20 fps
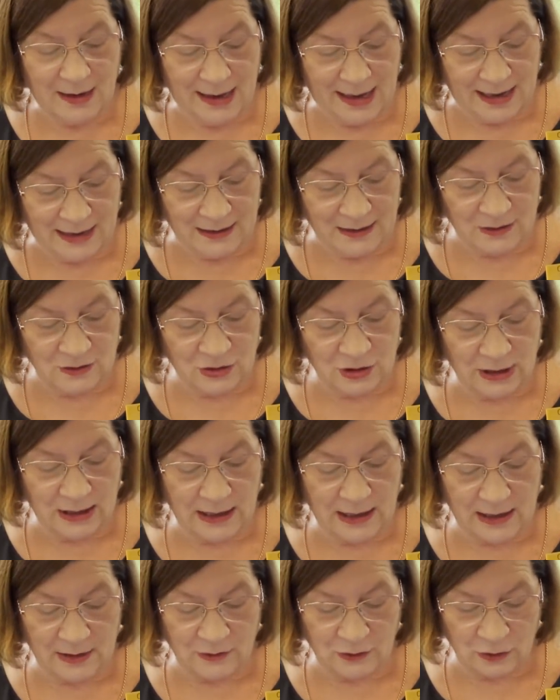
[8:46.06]

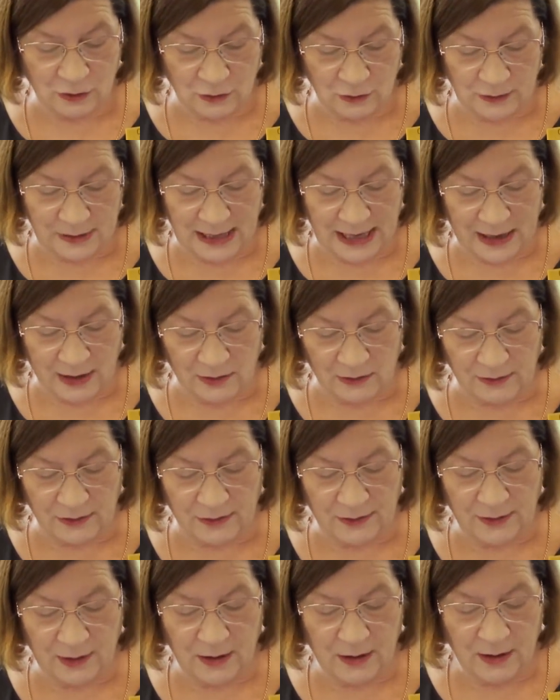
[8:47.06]
energy, and good
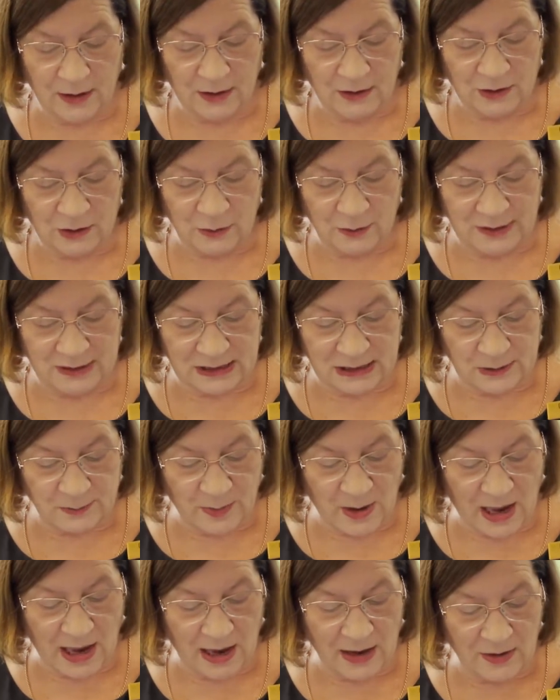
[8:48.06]
health to
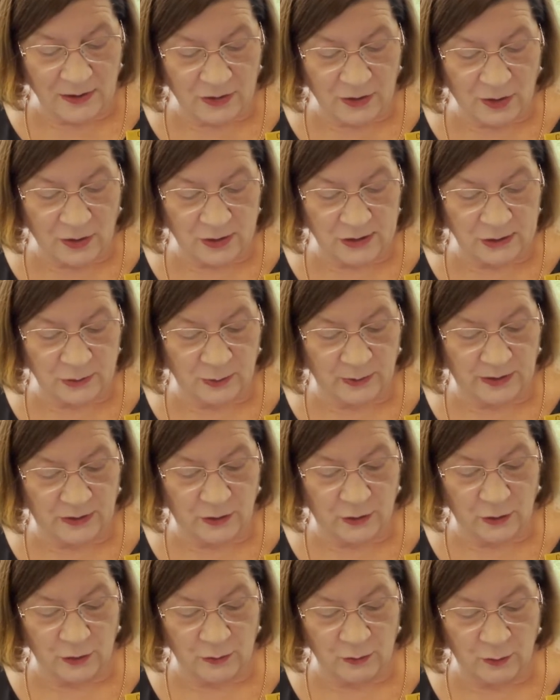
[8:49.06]
inspire those with
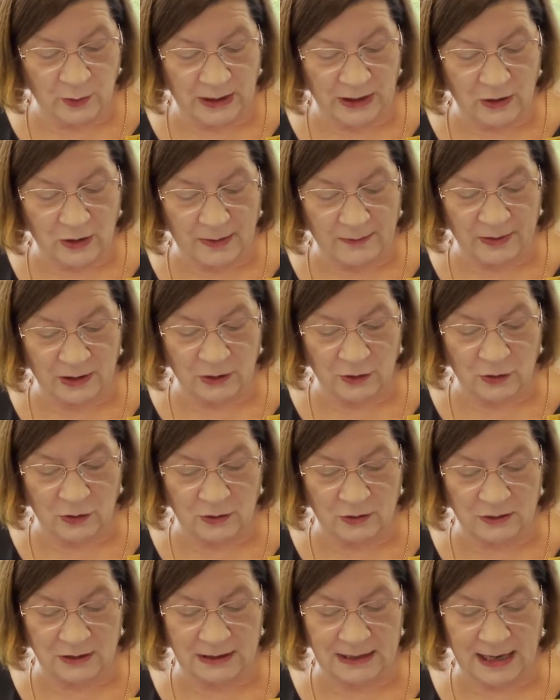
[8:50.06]
whom we come in
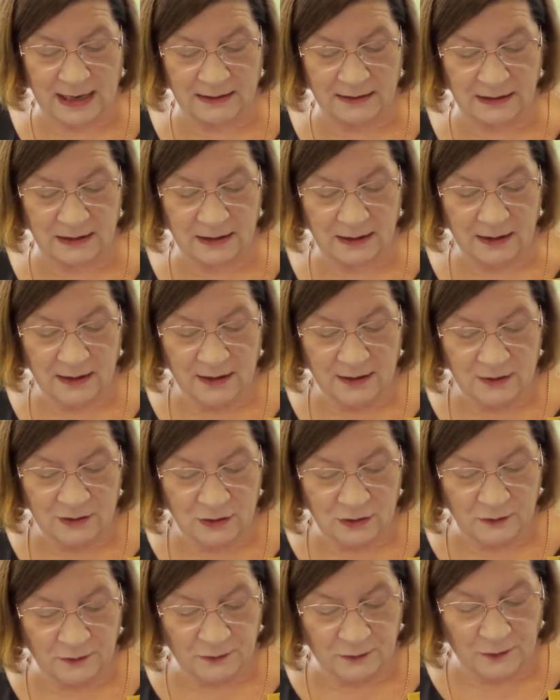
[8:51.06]
contact
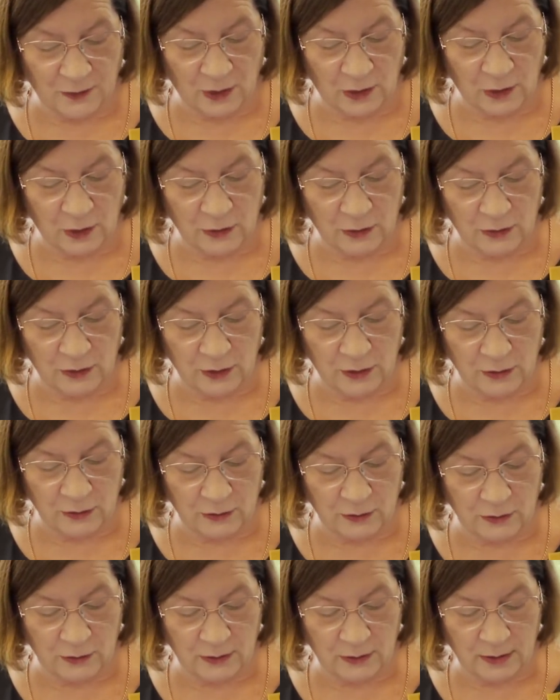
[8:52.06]
to follow
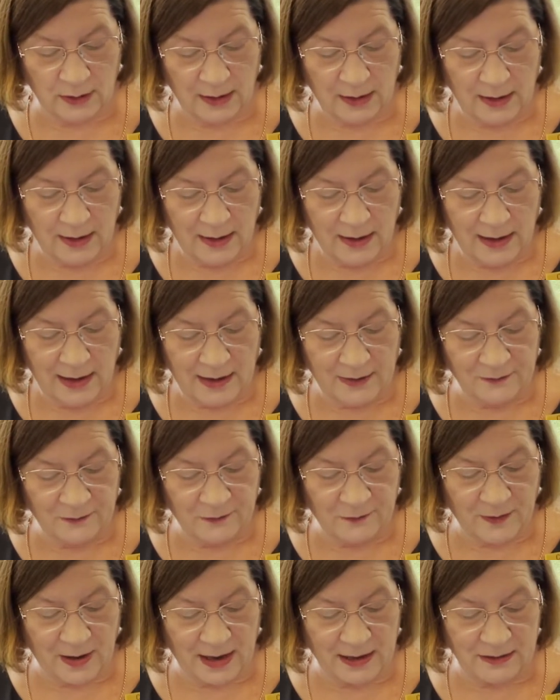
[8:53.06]
you and
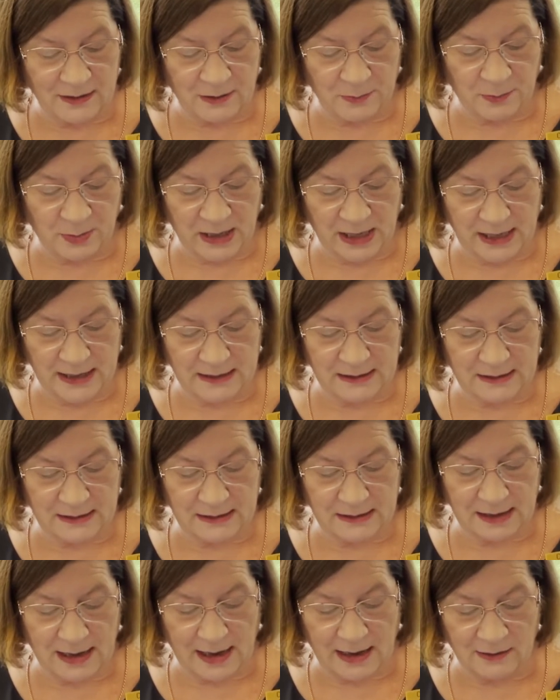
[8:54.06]
find the
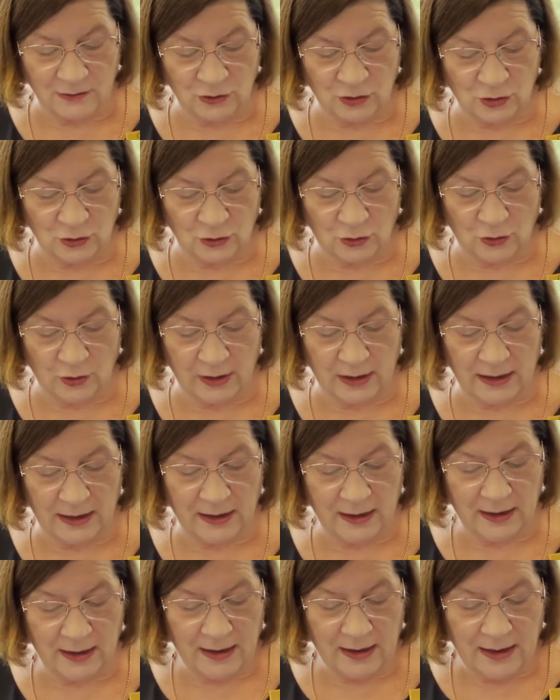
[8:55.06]
peace and joy
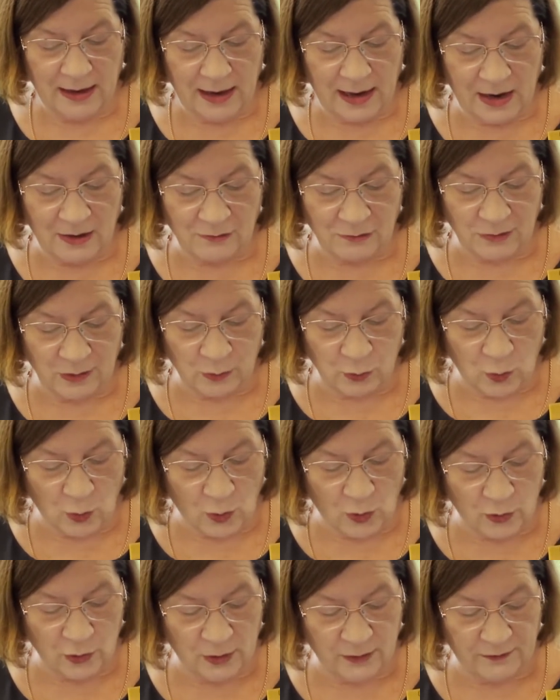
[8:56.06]
and
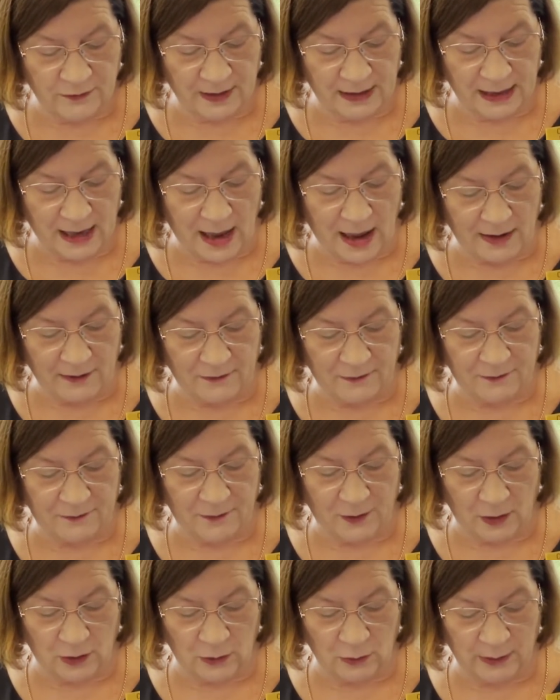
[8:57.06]
reward of a life
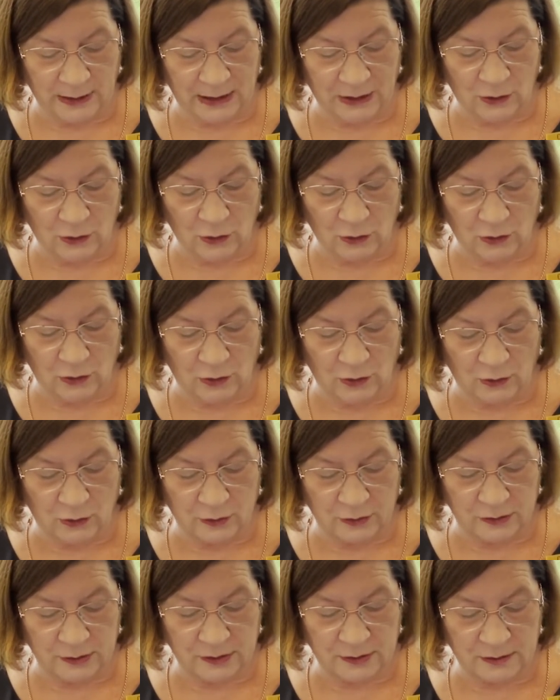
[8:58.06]
following your
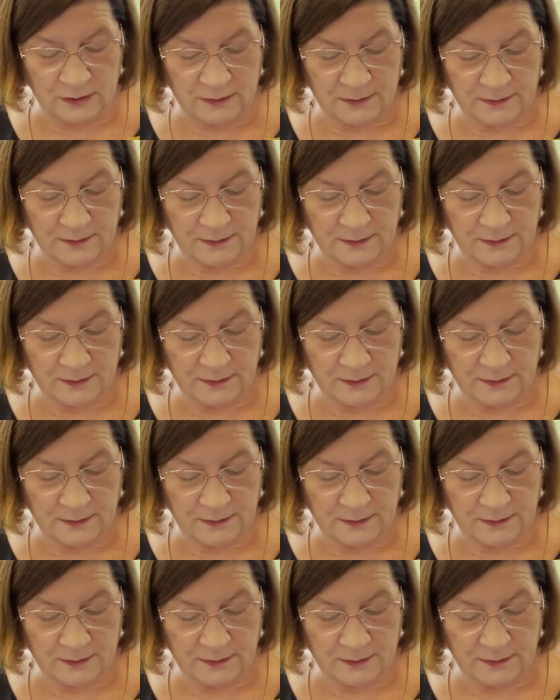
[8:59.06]
laws.